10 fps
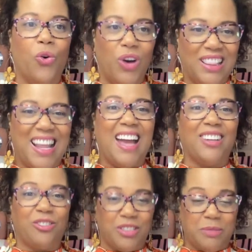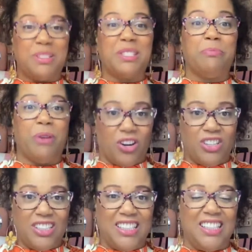online Christmas
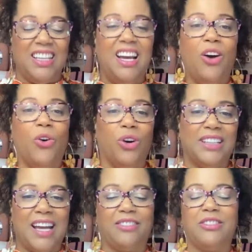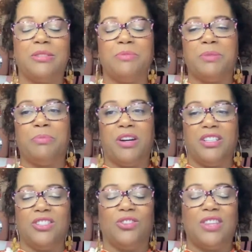party. Online Christmas
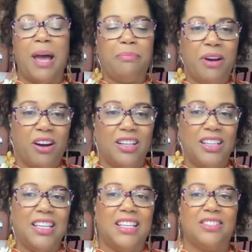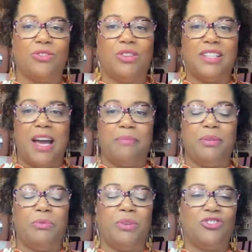party. So that party is going to
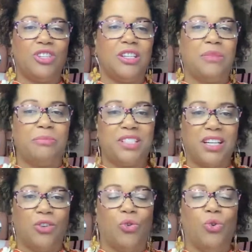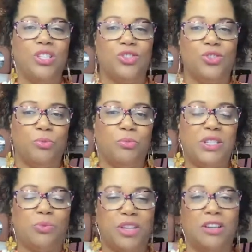happen with Trika and Michelle on Zoom
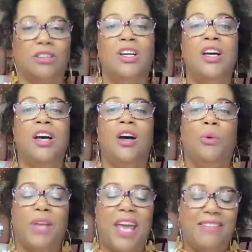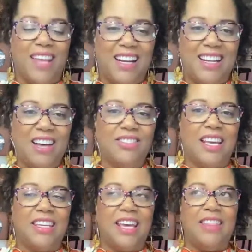as well. We have not announced
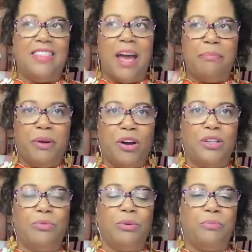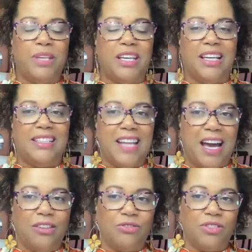that yet. That party will be
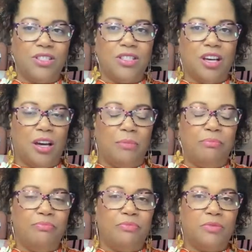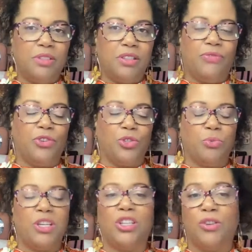announced the first
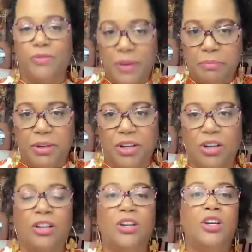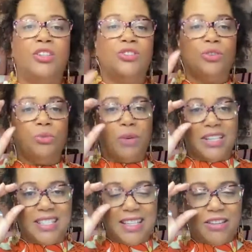week of November. So you want
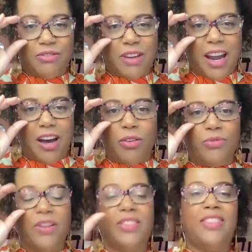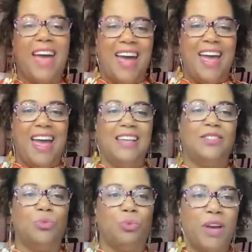to stick around for that
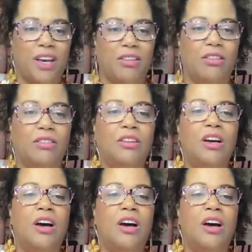as well.